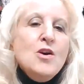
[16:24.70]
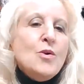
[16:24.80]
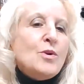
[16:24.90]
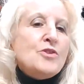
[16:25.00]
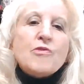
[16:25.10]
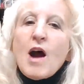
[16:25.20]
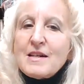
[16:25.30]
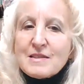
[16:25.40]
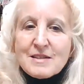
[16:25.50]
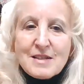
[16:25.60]
We try
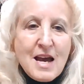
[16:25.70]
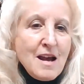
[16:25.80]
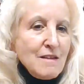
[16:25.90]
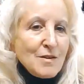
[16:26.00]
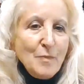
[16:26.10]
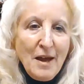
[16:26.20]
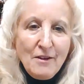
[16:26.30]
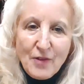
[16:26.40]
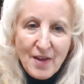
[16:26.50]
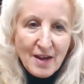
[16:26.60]
to say the
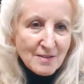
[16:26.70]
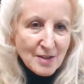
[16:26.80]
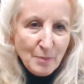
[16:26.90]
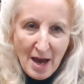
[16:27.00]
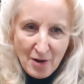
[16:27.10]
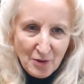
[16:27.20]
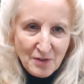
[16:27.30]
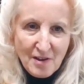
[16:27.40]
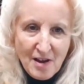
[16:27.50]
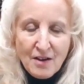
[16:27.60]
best things about
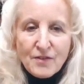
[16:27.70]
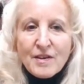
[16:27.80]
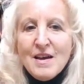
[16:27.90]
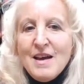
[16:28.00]
ourselves.